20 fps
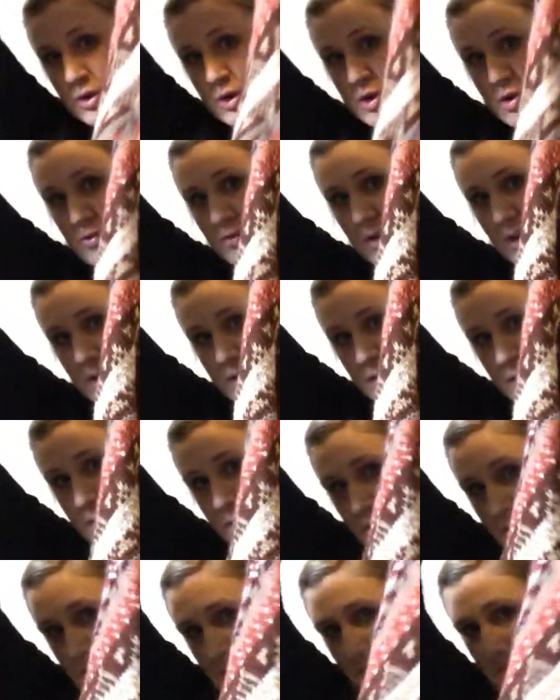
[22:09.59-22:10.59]
shrug
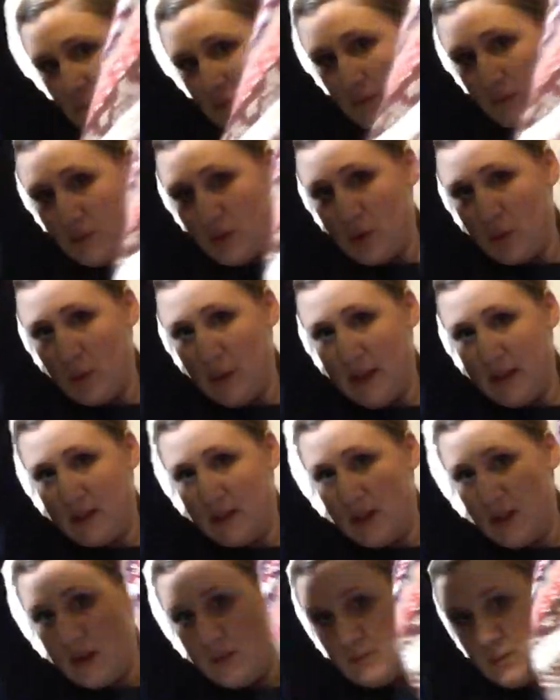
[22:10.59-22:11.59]

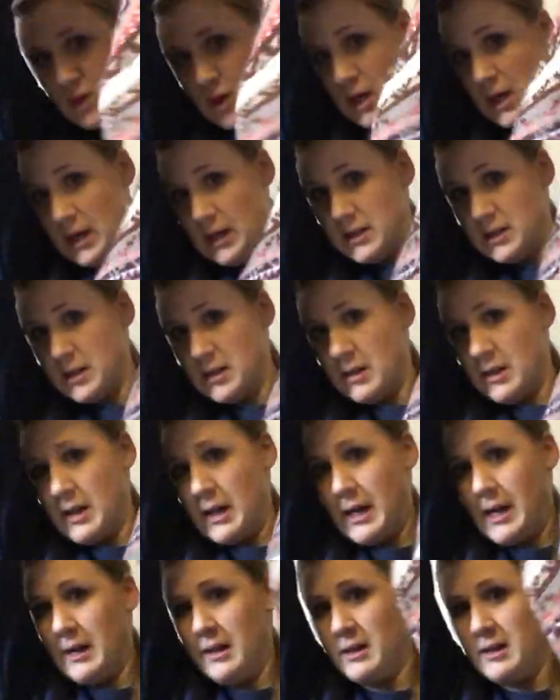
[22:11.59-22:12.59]
sweater, cardigan
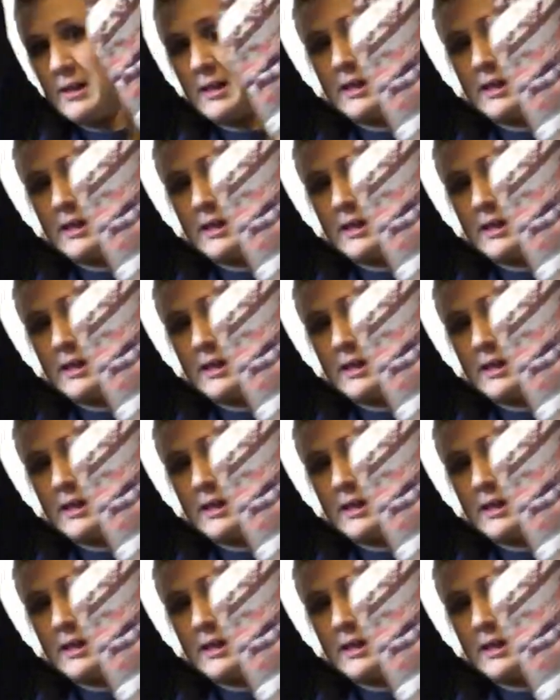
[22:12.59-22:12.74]
kind of